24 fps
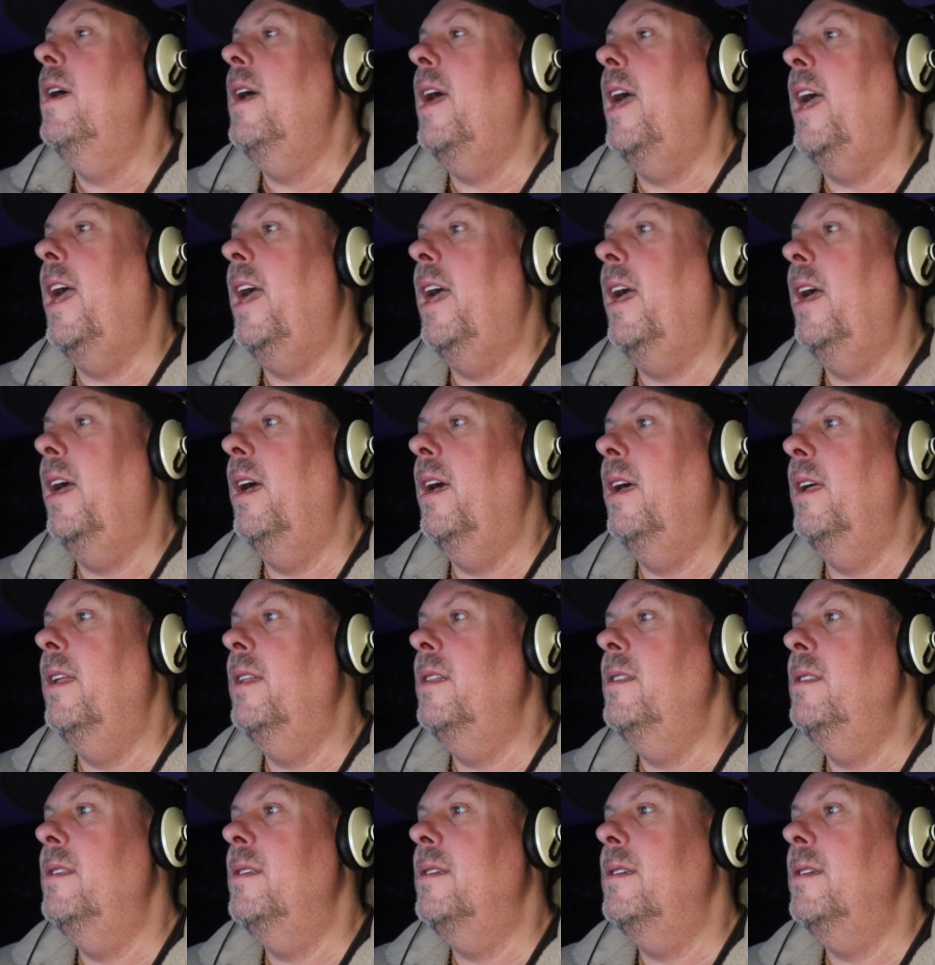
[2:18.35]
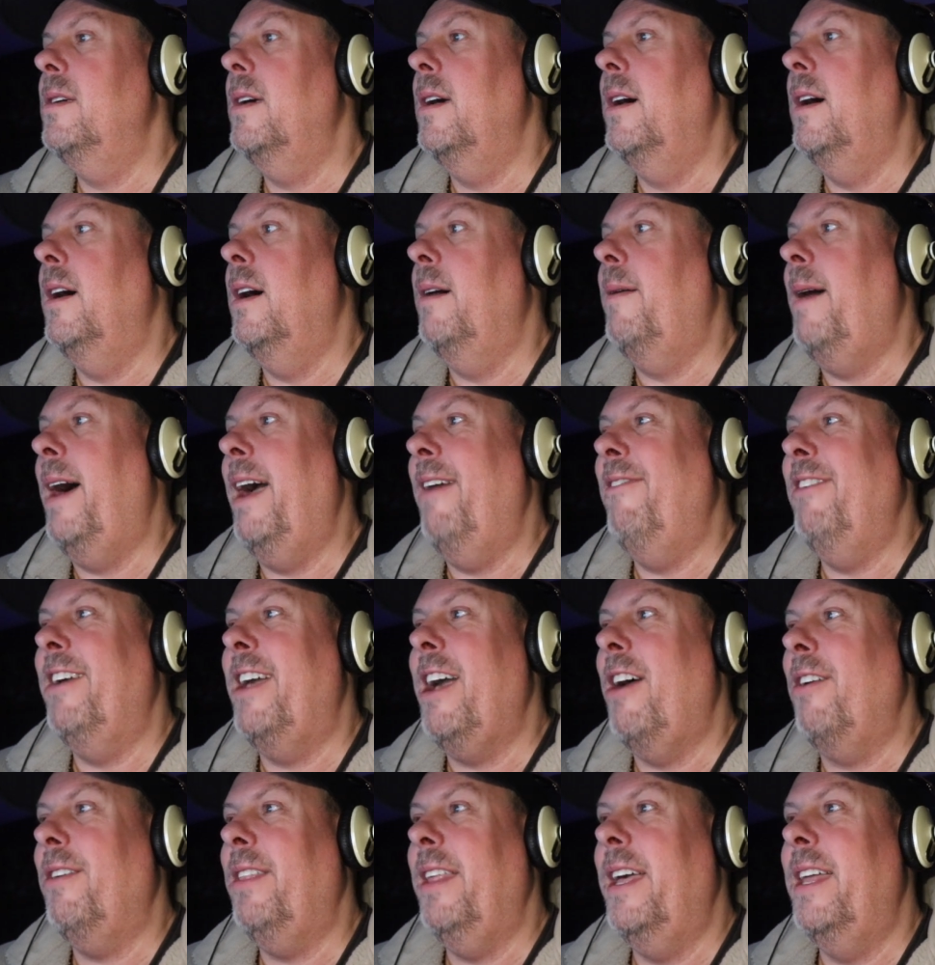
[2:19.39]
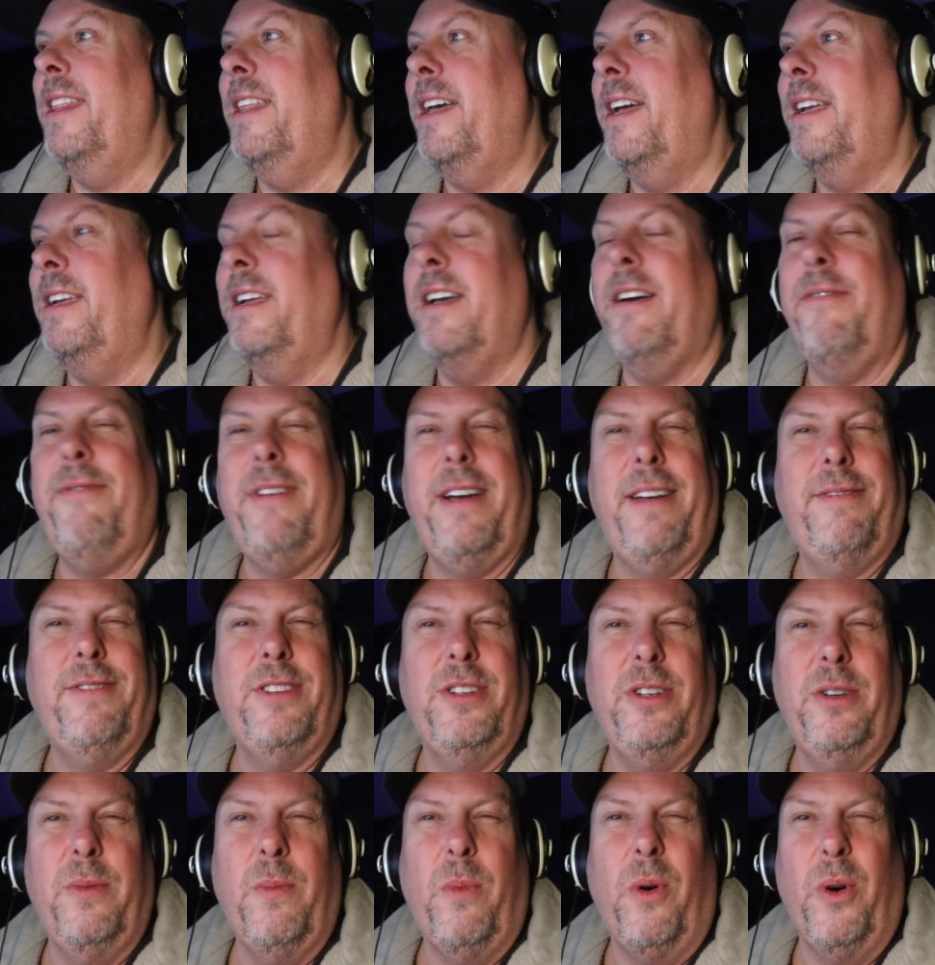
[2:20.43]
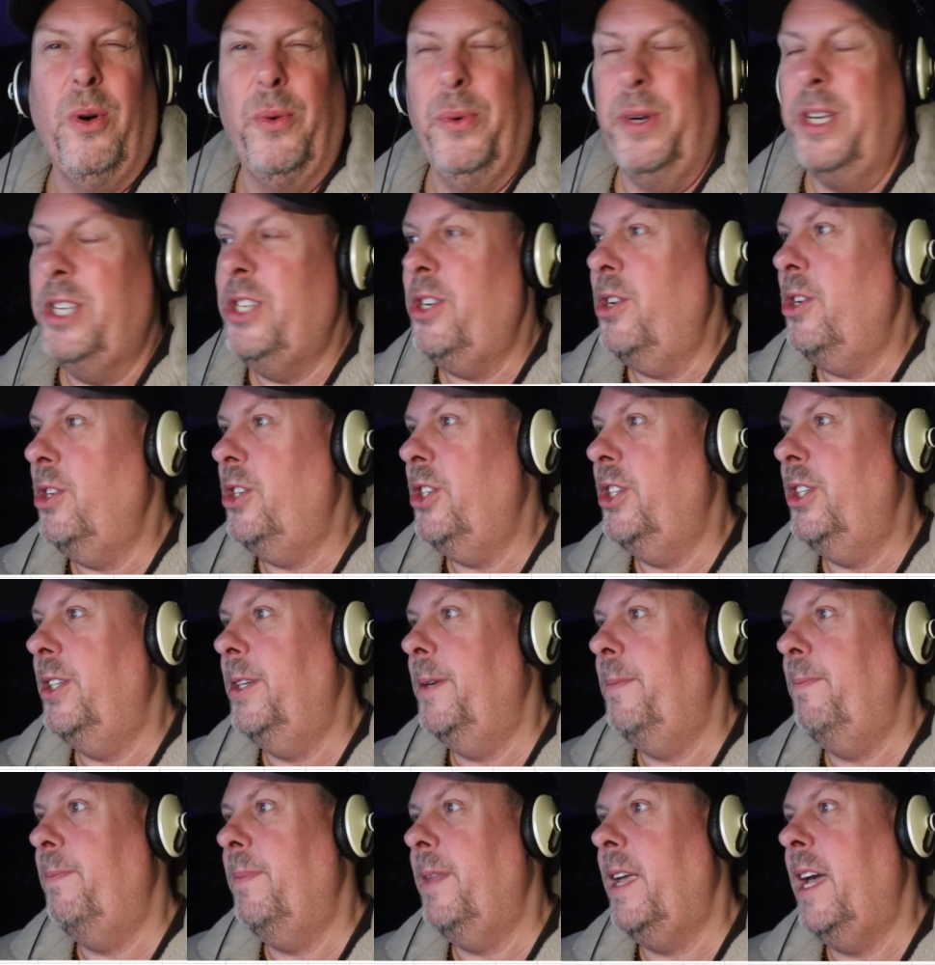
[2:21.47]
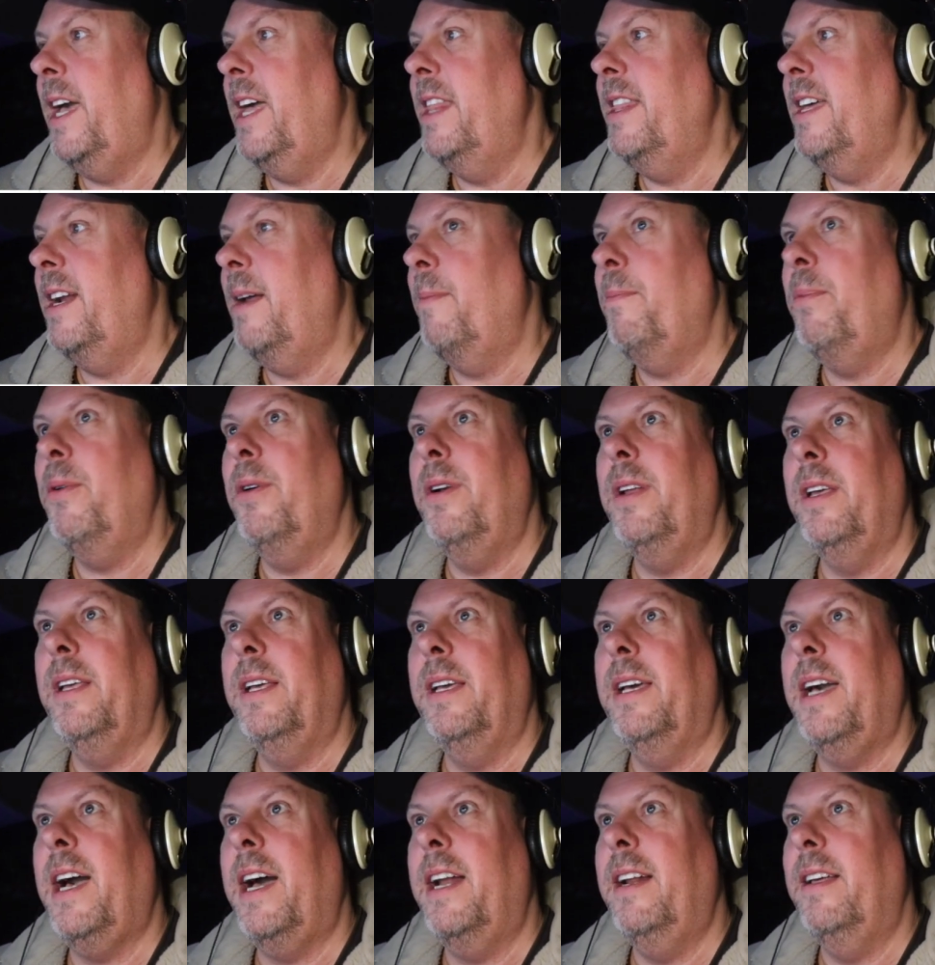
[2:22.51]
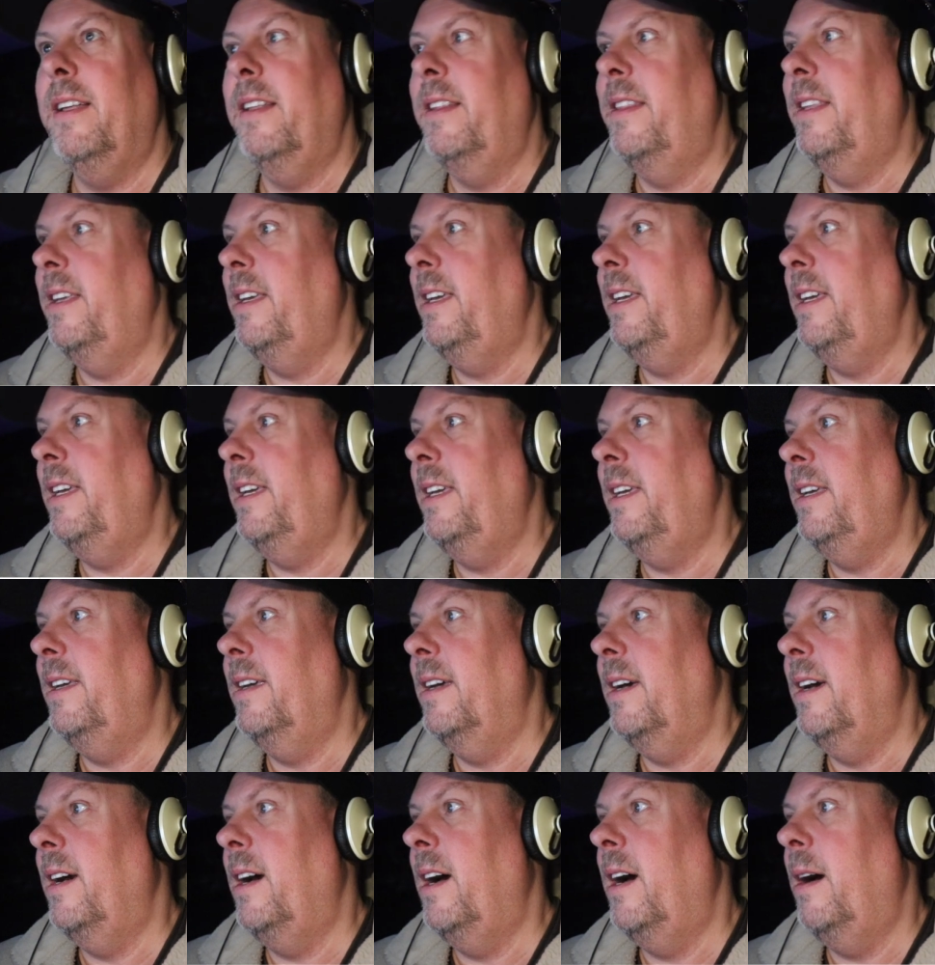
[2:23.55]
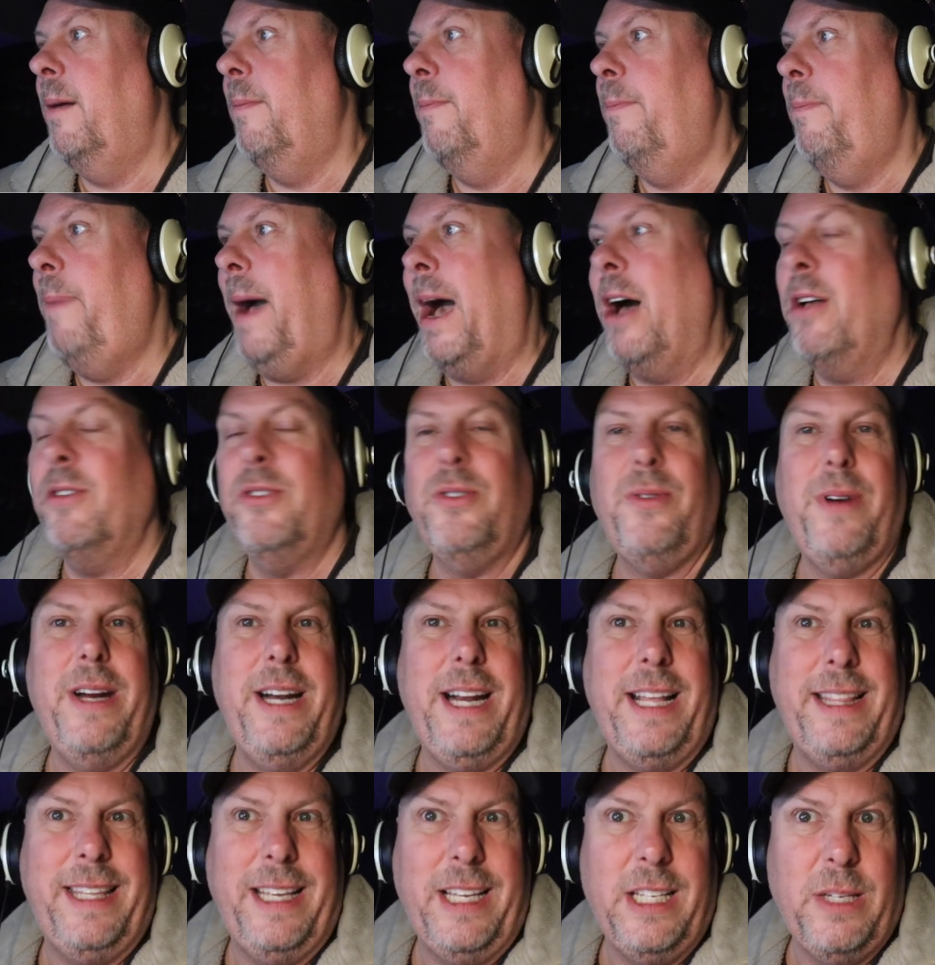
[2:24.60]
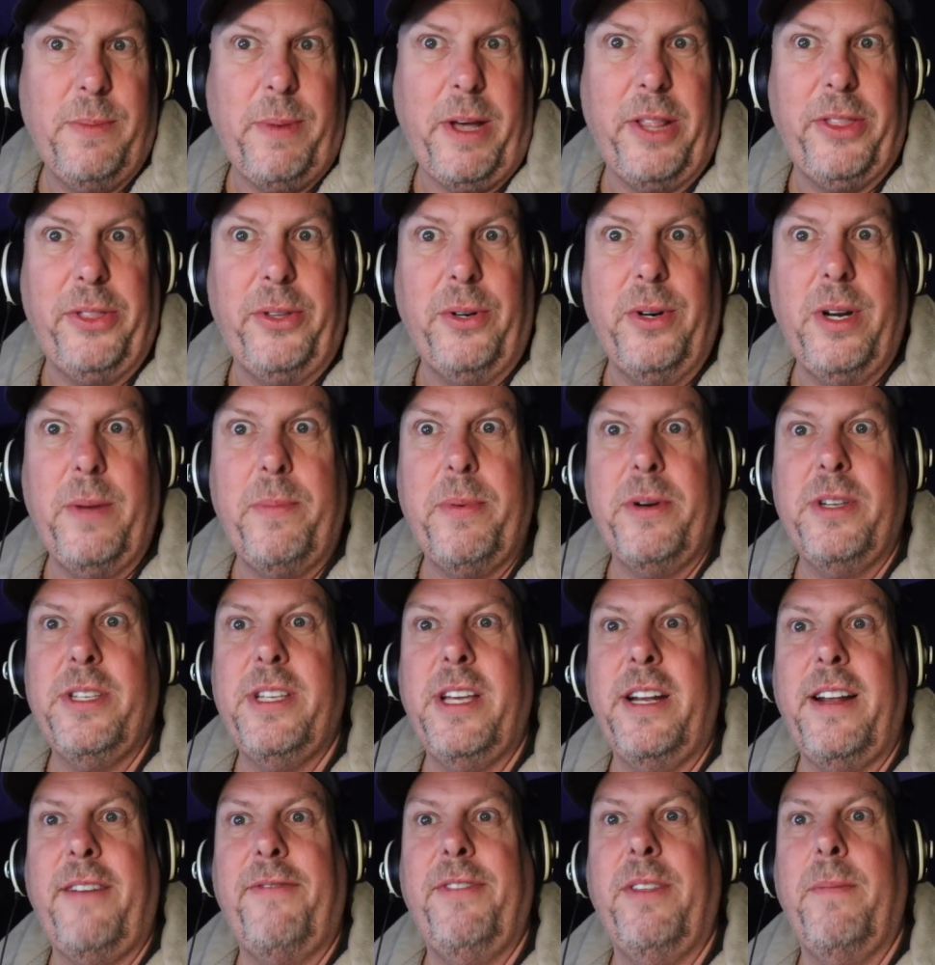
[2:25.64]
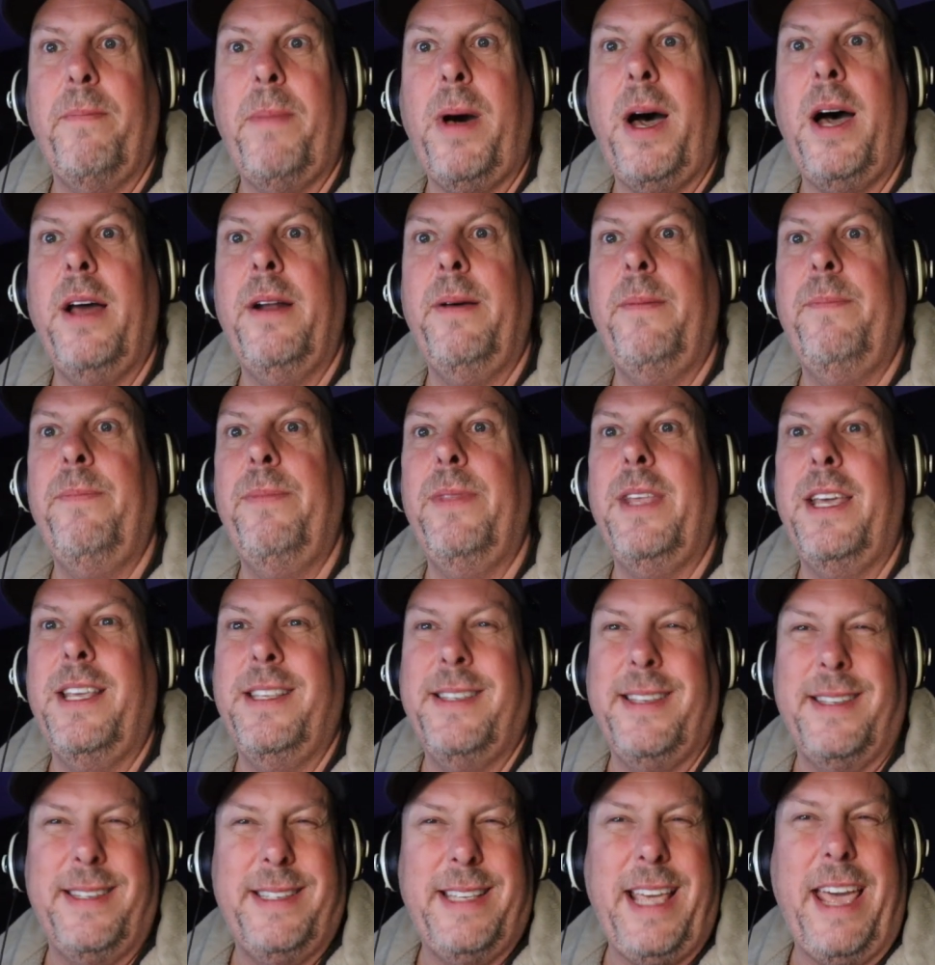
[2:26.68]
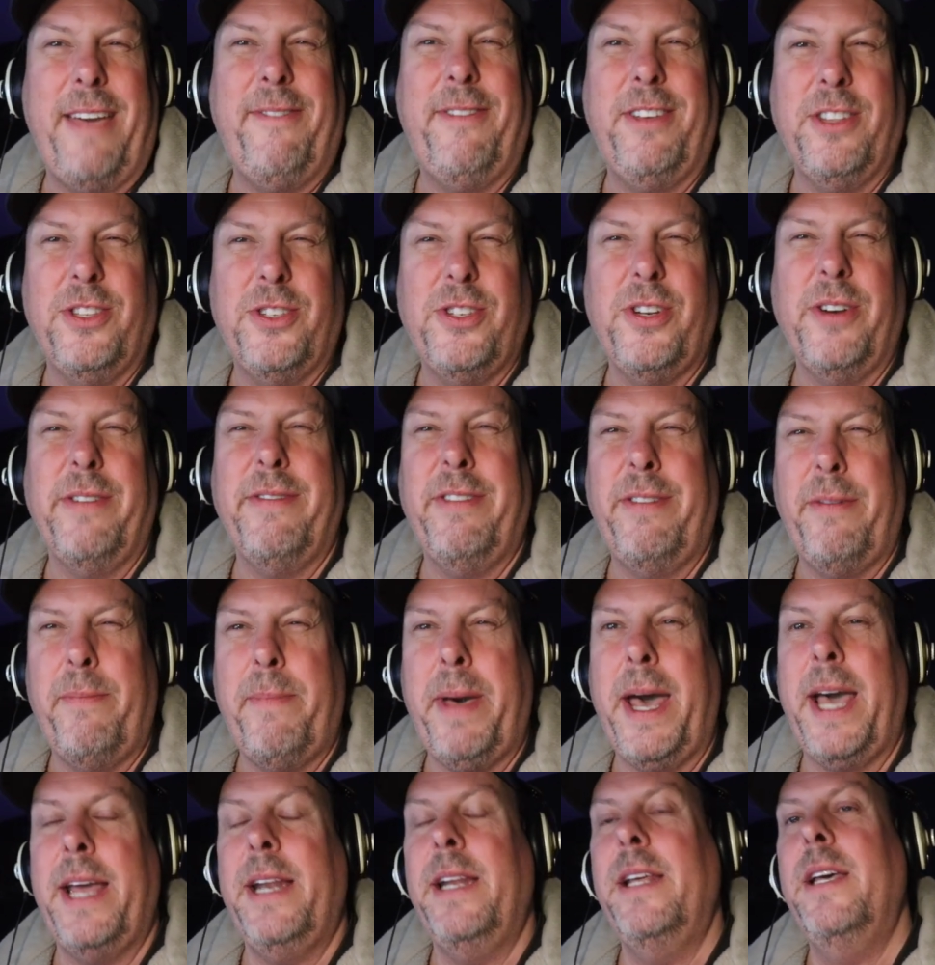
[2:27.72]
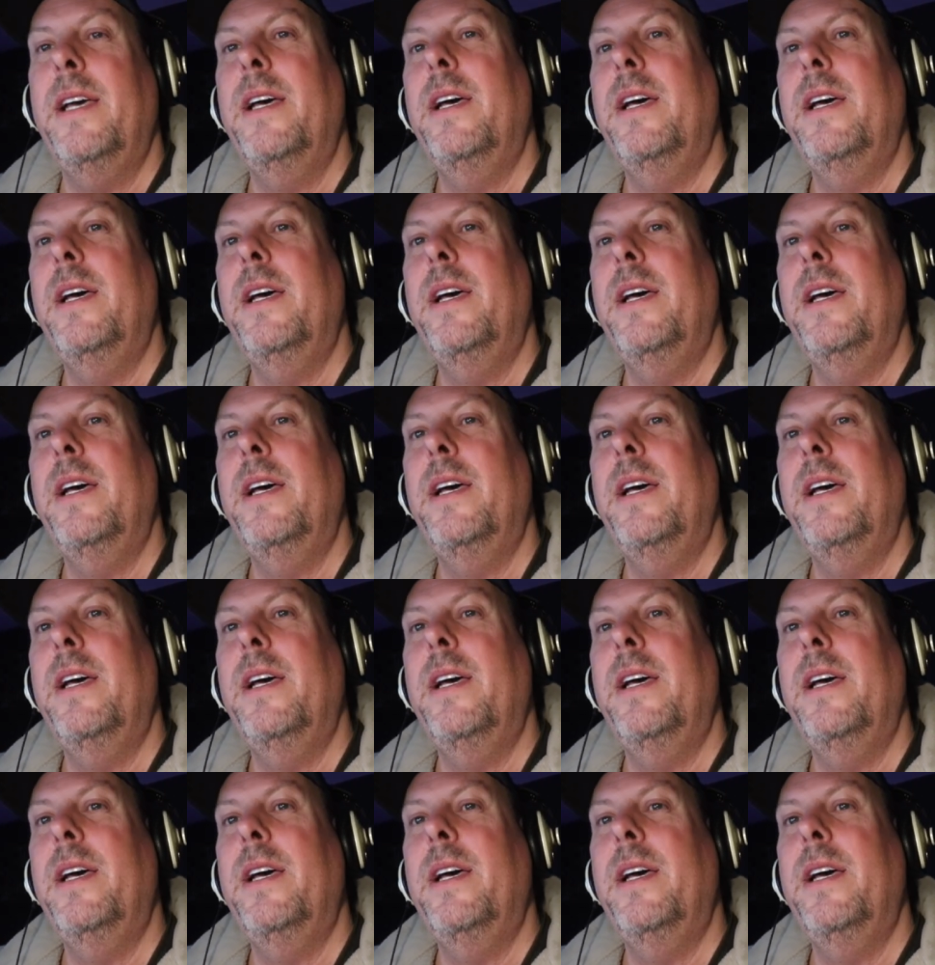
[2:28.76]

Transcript: And I haven't calculated that yet. I have to do more research. And then I'm putting kind of the balance rate, I think is about 30% off the bottom, is a safe conservative bet.